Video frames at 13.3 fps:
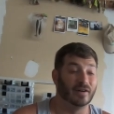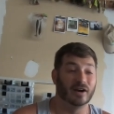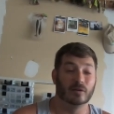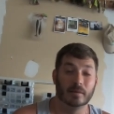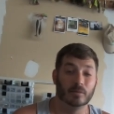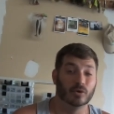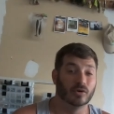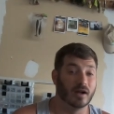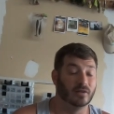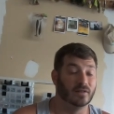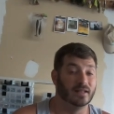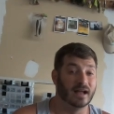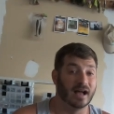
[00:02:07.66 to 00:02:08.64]
I remember
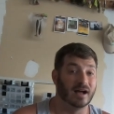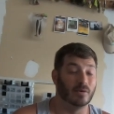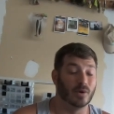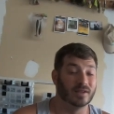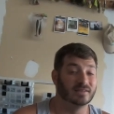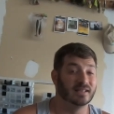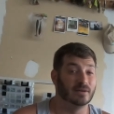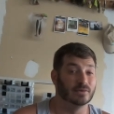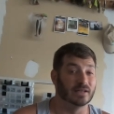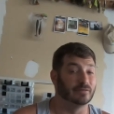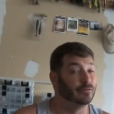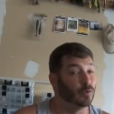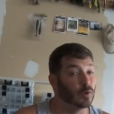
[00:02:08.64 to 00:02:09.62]
correctly, I want to say it was
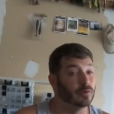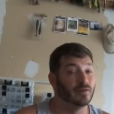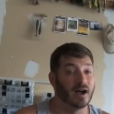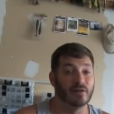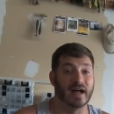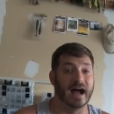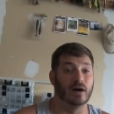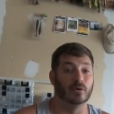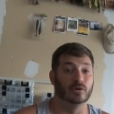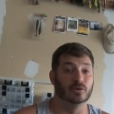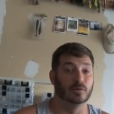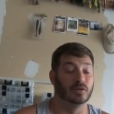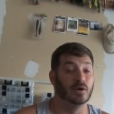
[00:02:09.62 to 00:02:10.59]
like 4 or 5
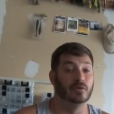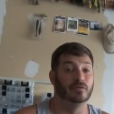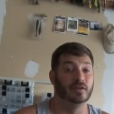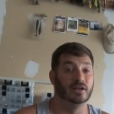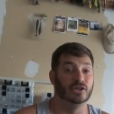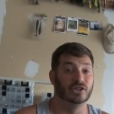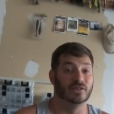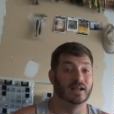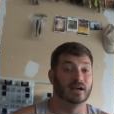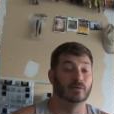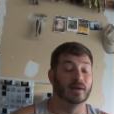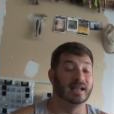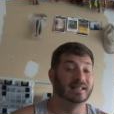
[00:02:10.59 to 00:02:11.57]
hours with no fish, and then I
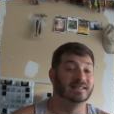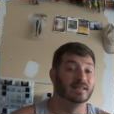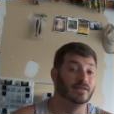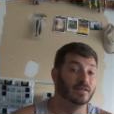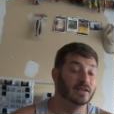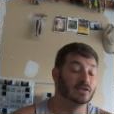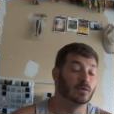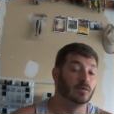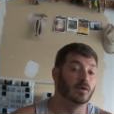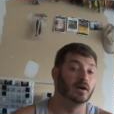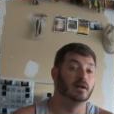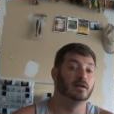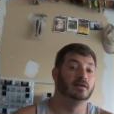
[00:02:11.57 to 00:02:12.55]
ran into this one
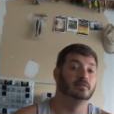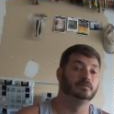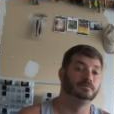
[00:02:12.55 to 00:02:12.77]
right here.